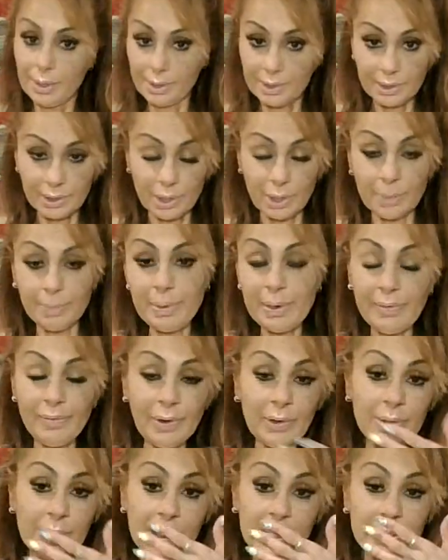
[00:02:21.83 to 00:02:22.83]
It's going to be
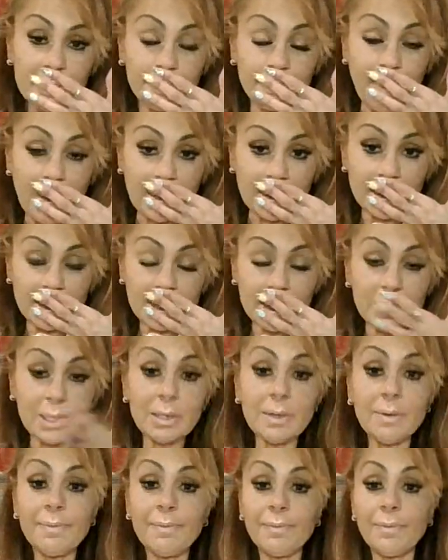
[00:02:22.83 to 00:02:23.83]
very
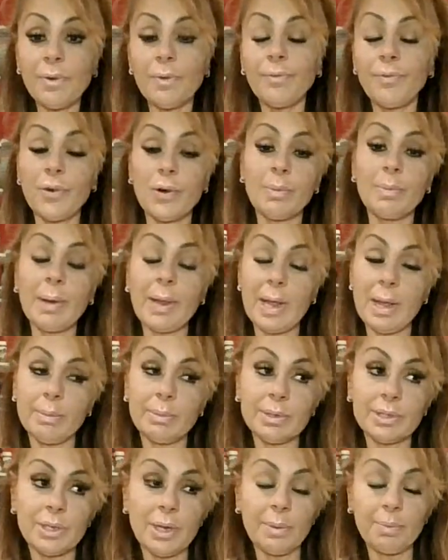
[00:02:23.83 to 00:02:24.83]
expensive for my
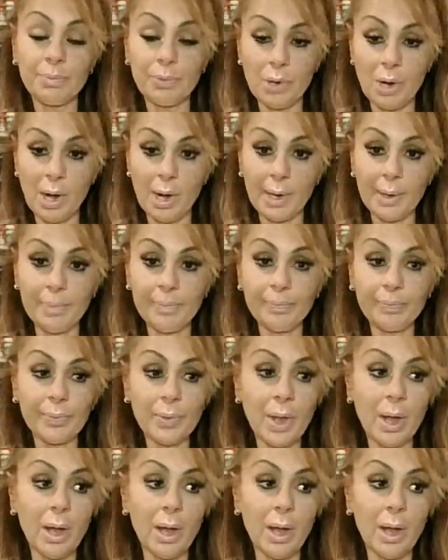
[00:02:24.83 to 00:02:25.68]
Amazon Prime